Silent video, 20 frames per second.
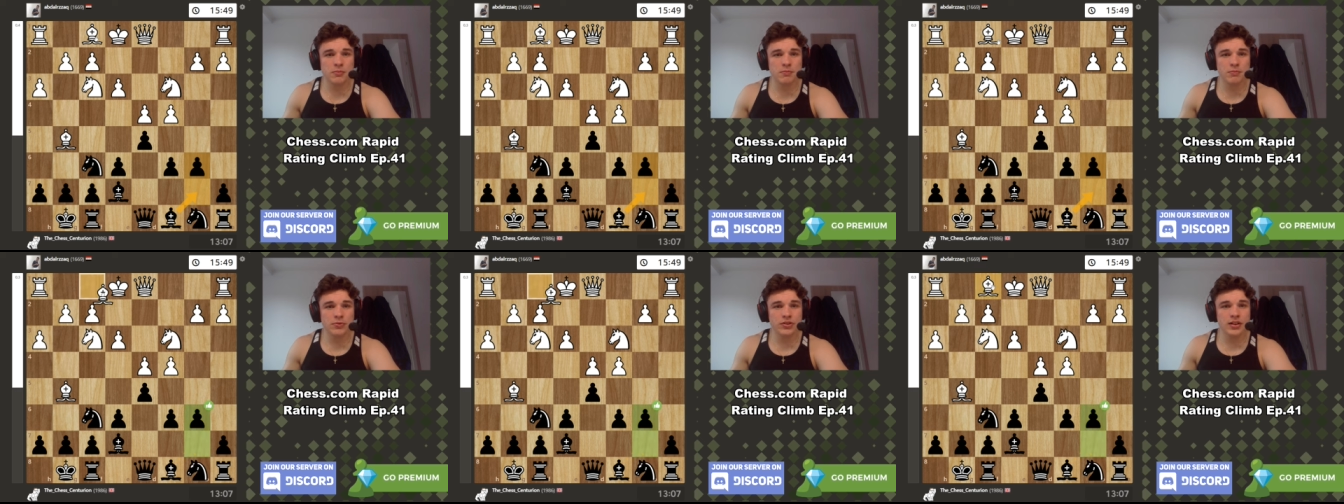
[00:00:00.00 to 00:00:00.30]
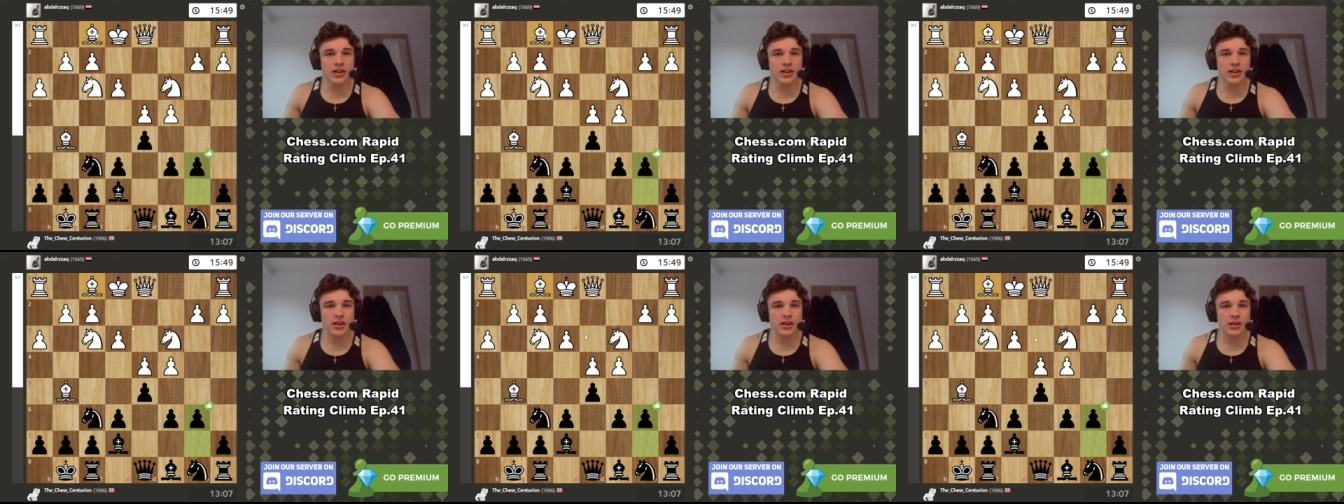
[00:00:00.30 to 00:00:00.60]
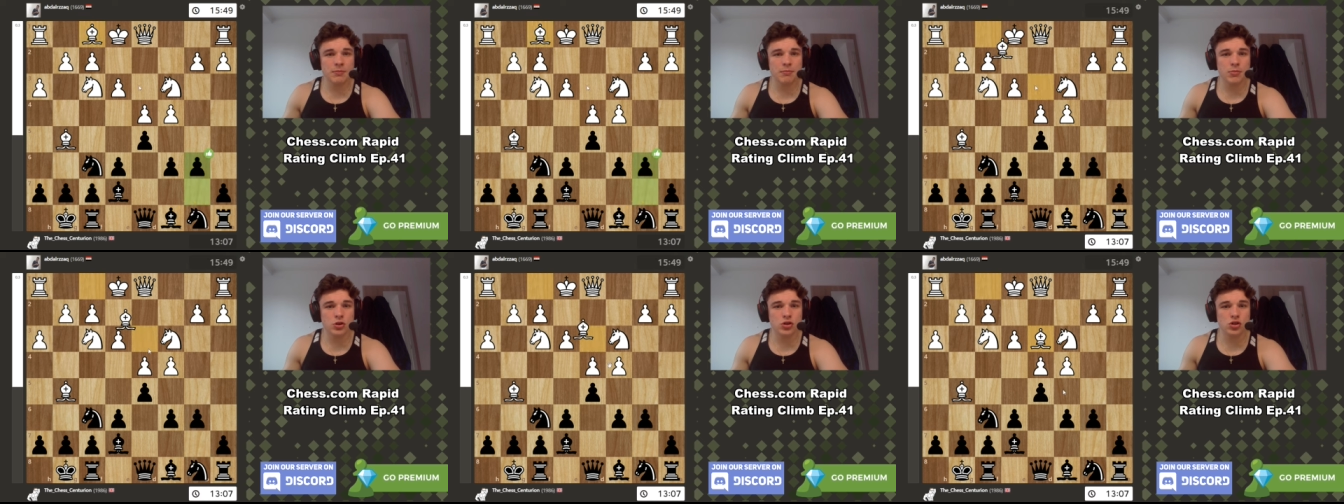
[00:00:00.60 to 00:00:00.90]
say
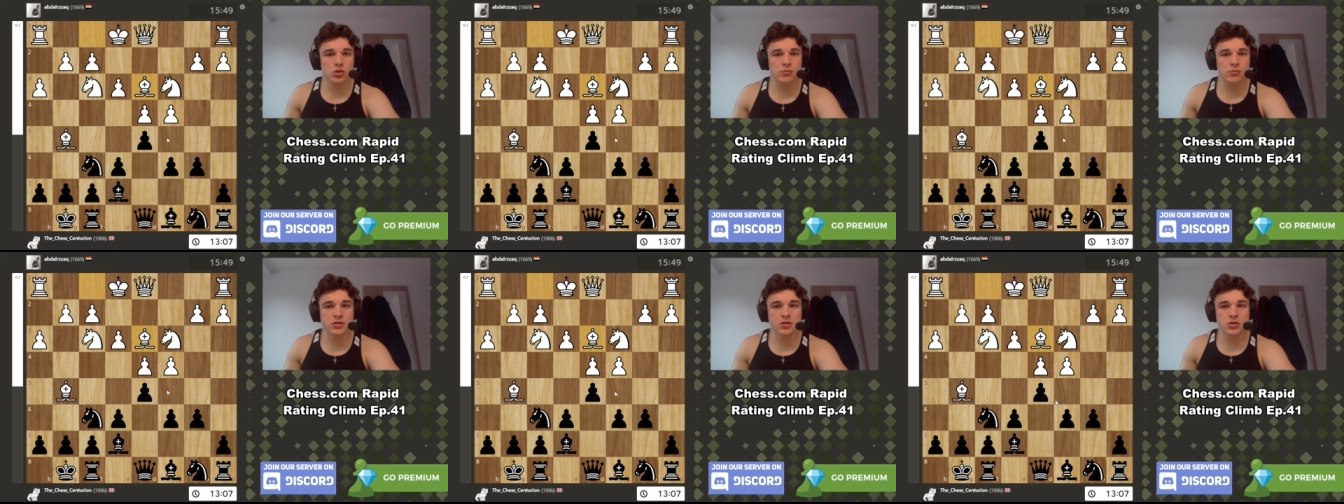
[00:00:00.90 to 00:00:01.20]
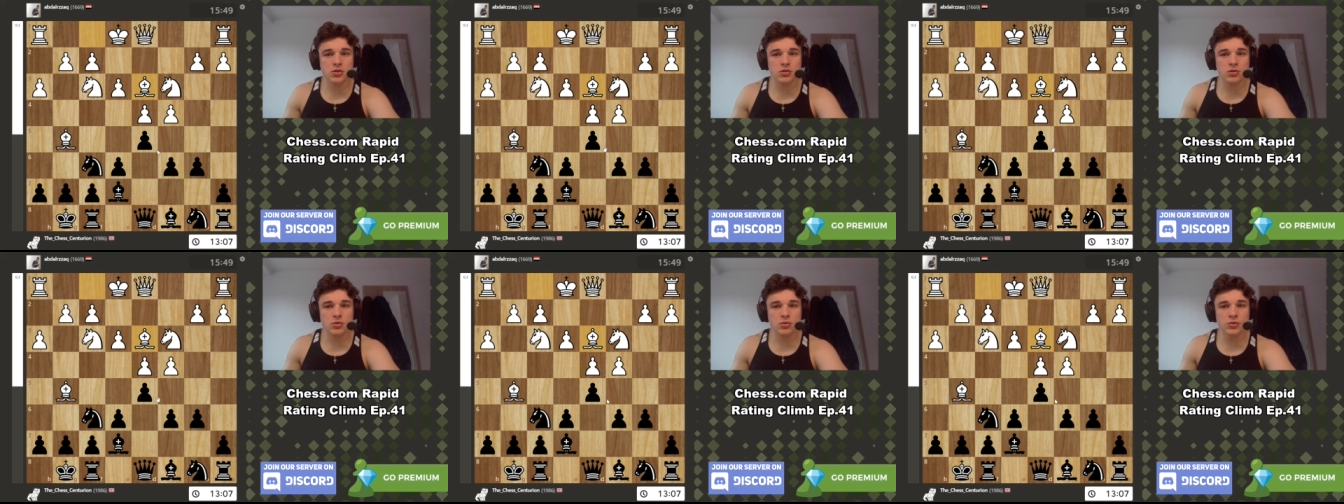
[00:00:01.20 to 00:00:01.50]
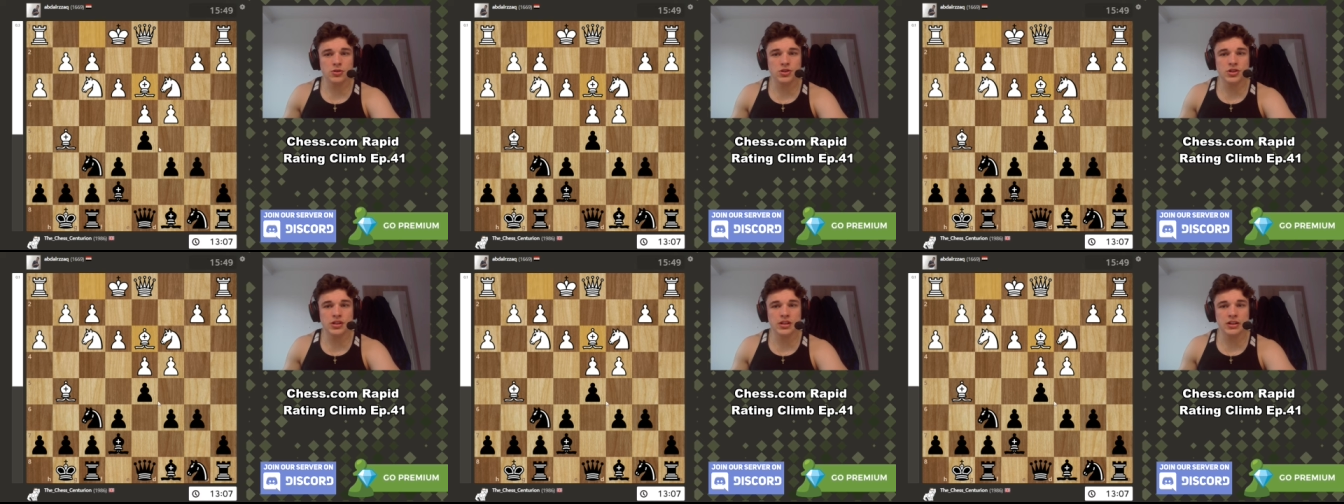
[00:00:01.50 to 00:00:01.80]
bishop to
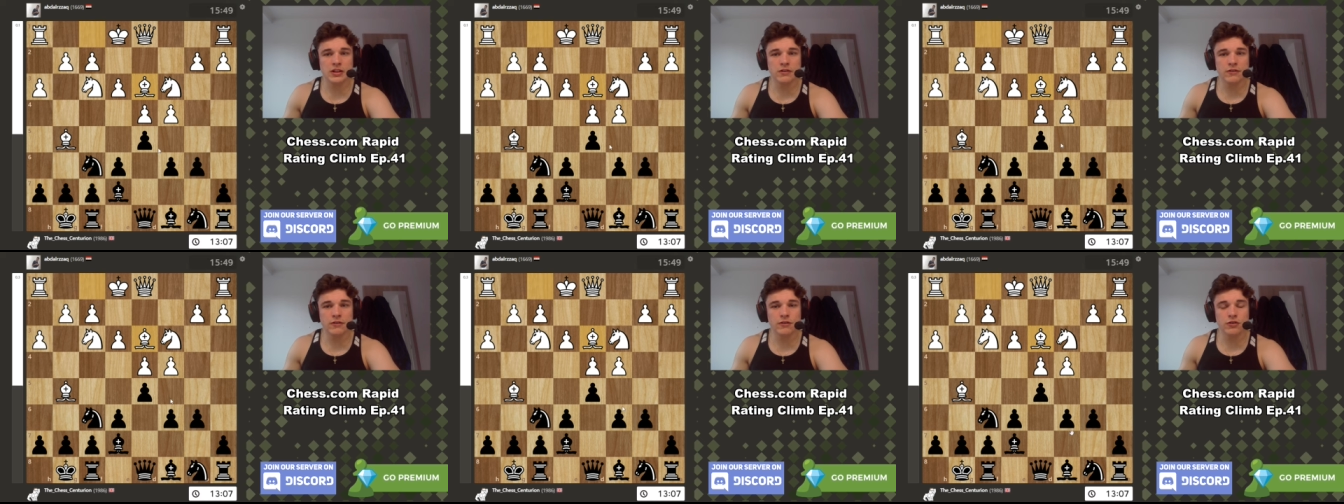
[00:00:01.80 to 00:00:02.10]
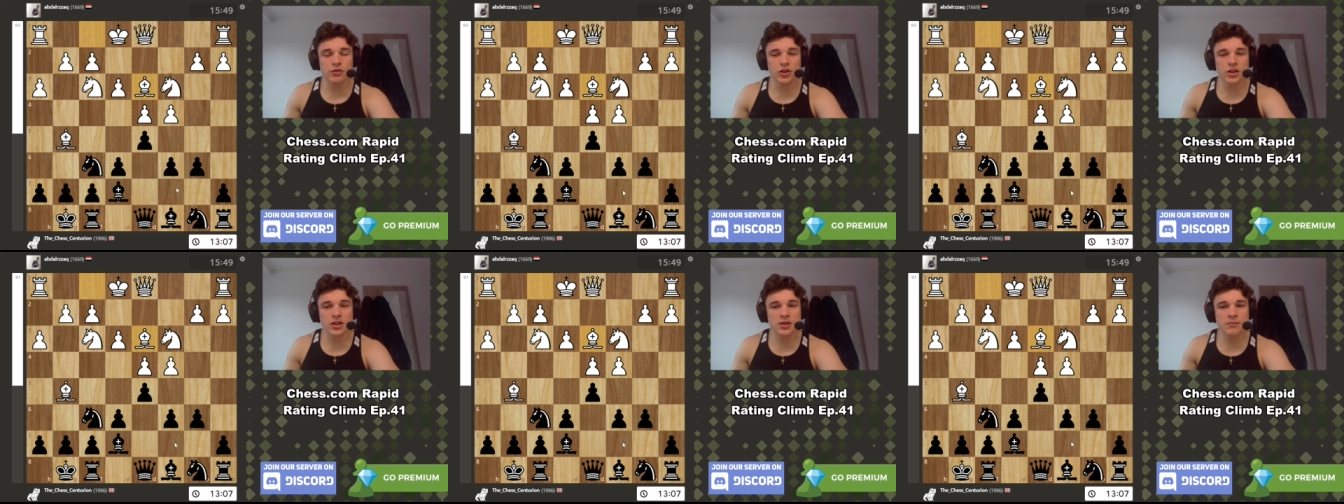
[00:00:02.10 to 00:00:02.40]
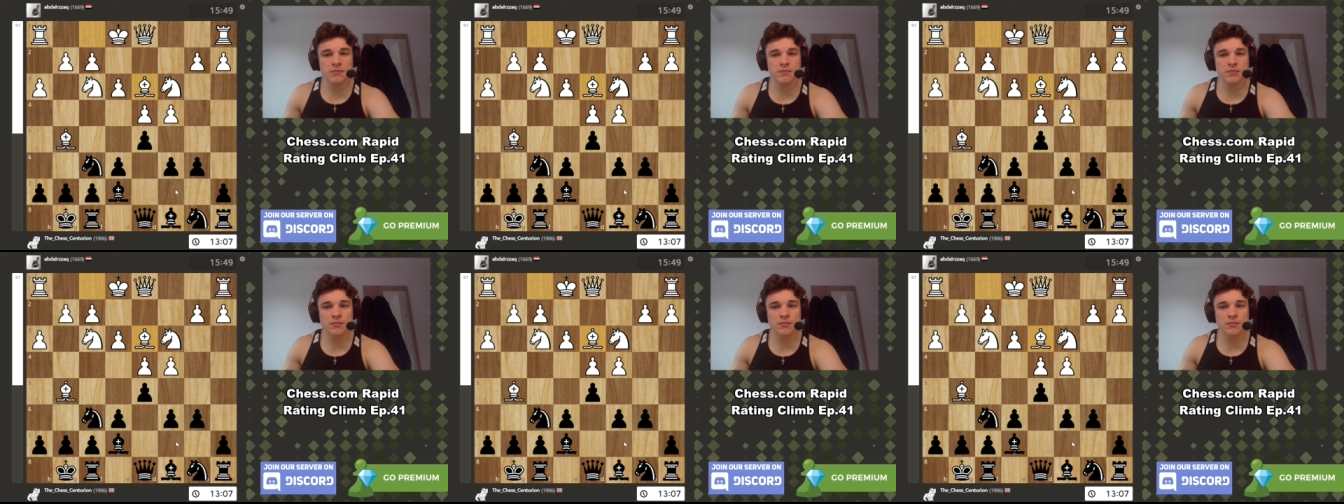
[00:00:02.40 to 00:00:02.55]
d three.